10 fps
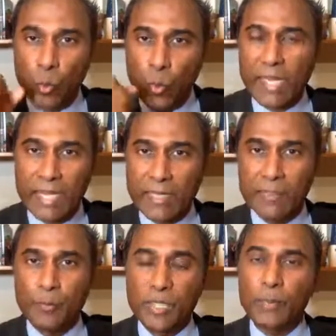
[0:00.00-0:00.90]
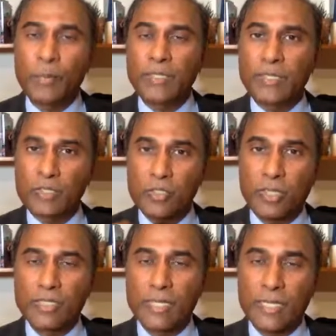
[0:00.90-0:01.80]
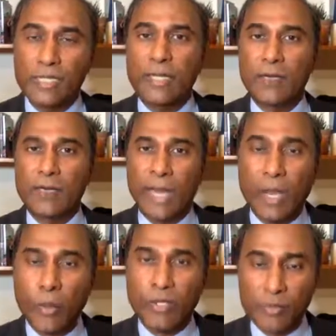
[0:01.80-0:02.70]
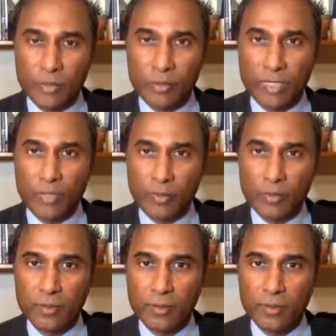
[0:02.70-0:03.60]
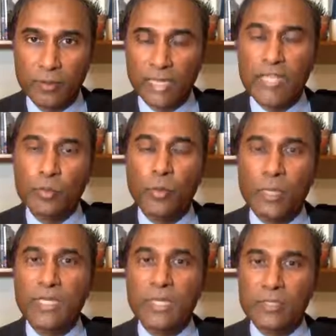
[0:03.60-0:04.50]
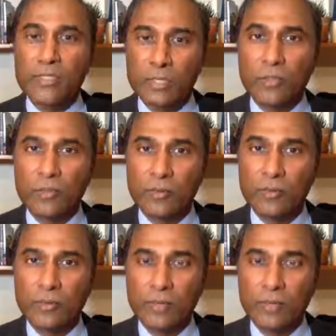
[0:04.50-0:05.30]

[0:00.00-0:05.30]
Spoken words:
we, the people, need to start taking care of our immune health. That's what we need to do.